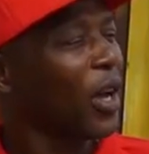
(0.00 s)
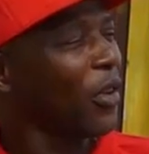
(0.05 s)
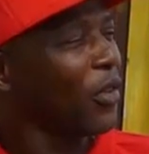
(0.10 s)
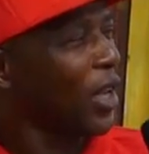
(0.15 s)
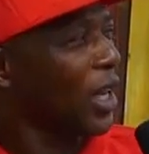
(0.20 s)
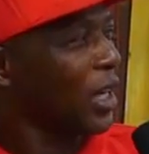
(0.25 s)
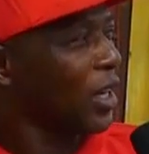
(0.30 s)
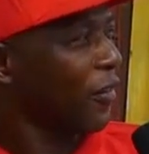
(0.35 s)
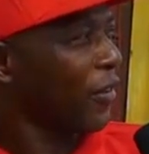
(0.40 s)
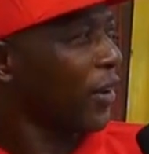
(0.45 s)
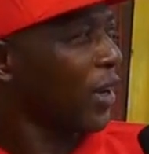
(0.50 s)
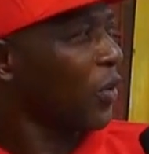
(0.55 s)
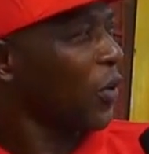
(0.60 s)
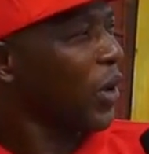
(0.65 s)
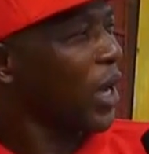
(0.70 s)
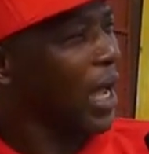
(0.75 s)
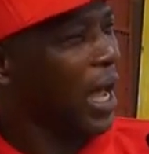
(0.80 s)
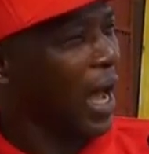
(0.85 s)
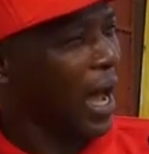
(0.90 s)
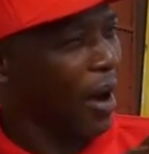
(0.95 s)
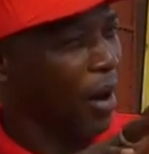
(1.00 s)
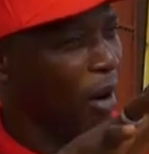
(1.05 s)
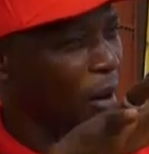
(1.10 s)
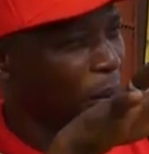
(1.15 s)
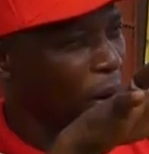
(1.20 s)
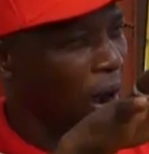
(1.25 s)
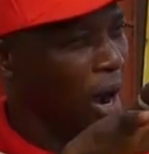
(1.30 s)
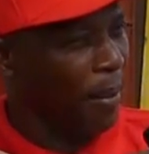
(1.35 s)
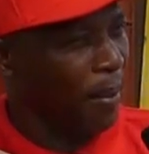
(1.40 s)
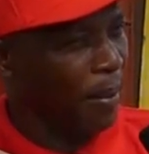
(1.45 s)
enu ye different we
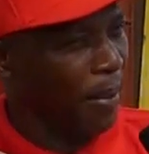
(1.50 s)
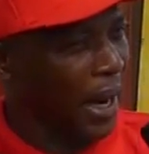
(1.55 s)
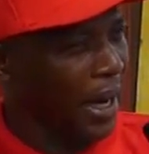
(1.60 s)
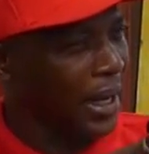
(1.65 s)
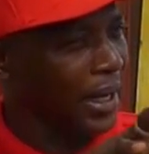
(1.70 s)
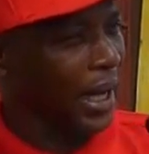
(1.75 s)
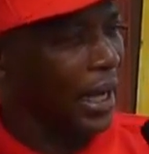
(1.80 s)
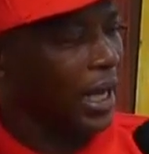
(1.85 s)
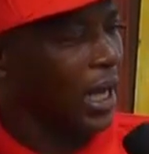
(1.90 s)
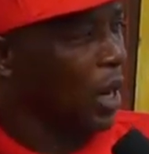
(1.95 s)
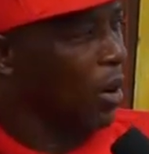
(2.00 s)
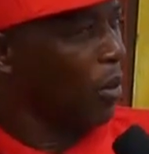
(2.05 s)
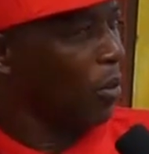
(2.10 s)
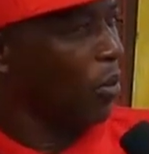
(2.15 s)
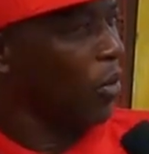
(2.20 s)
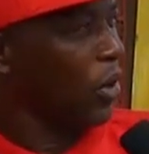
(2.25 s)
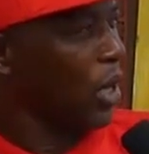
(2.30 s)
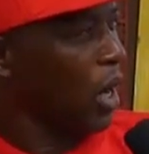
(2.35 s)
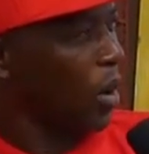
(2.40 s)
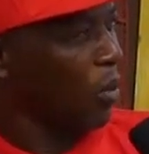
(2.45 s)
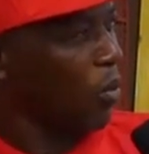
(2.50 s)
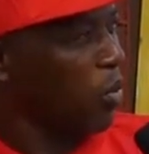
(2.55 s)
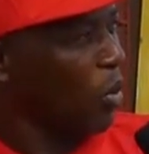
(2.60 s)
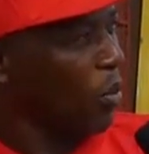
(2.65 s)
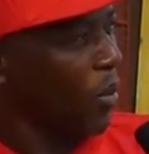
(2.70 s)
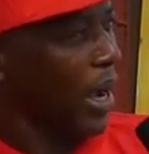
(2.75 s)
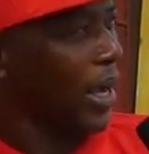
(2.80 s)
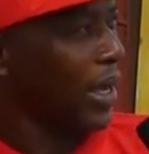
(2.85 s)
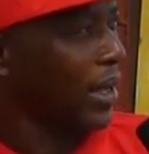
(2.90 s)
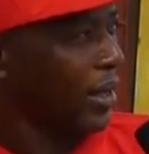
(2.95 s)
a mine na ye ye
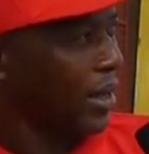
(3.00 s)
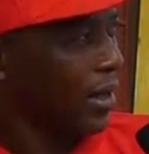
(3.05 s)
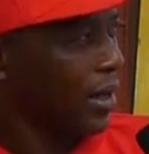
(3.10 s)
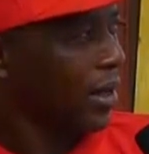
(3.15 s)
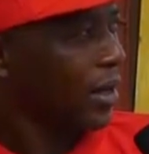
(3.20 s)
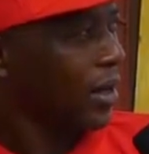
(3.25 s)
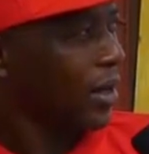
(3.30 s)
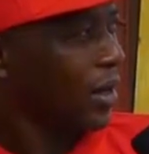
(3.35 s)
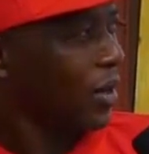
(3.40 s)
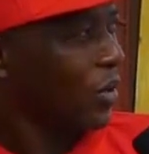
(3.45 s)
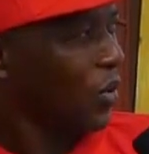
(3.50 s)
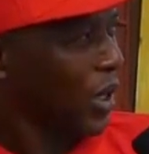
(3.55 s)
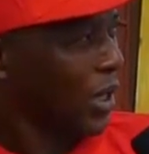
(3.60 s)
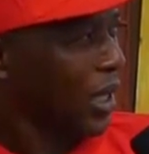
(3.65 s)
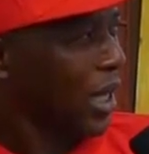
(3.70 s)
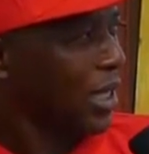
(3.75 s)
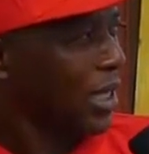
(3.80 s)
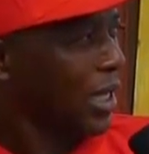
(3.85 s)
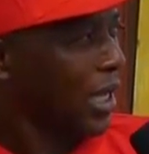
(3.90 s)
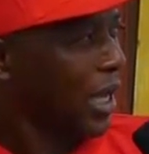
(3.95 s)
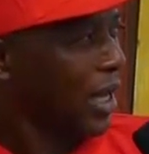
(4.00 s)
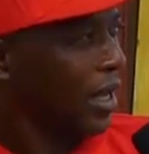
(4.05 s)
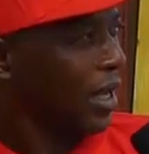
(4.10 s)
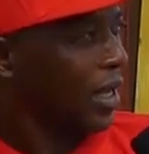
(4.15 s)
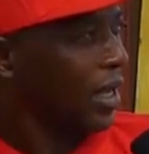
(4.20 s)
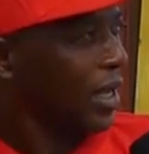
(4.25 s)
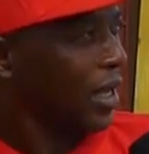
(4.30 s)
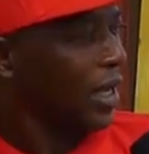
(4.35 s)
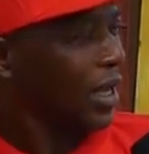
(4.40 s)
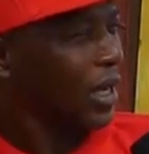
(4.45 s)
buman what I say
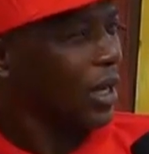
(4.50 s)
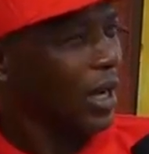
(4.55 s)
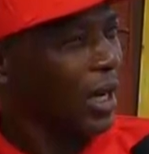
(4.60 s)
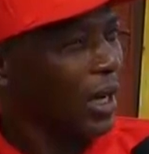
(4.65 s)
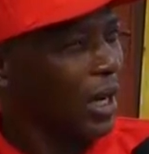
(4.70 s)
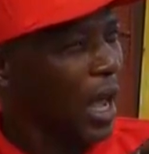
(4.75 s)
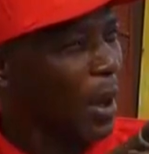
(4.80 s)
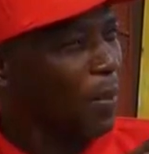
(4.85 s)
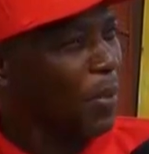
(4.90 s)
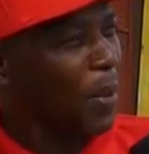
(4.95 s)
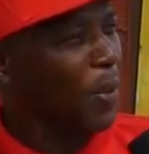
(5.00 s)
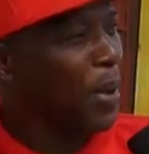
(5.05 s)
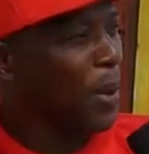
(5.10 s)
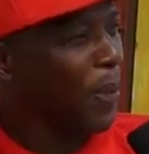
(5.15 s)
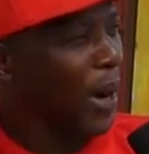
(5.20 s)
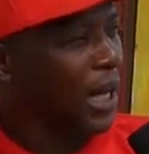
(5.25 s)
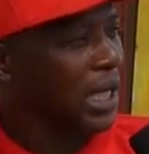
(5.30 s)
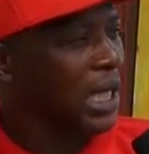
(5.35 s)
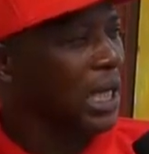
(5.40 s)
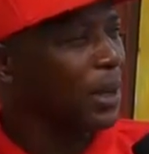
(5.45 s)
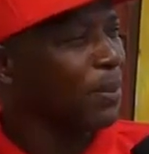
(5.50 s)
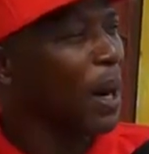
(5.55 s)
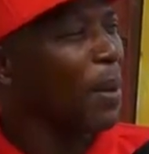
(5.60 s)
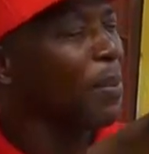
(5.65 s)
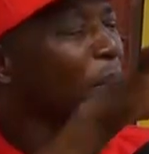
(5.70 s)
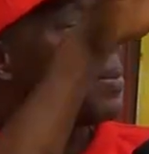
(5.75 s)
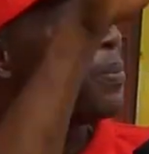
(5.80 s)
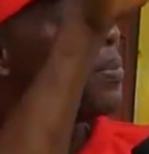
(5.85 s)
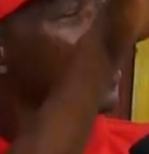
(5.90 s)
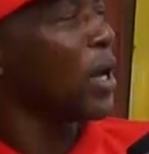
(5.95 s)
npp party nipa
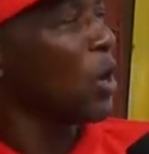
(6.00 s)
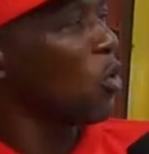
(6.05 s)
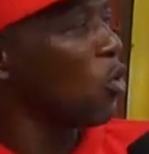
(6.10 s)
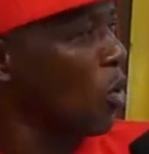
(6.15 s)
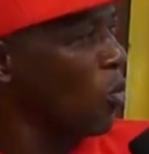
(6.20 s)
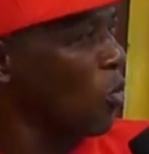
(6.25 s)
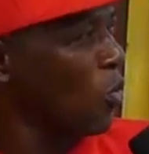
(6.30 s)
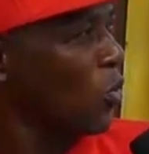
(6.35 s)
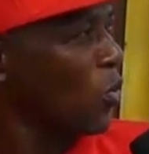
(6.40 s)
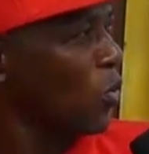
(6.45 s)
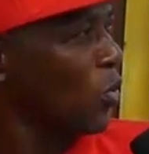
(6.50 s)
bibiri wo mu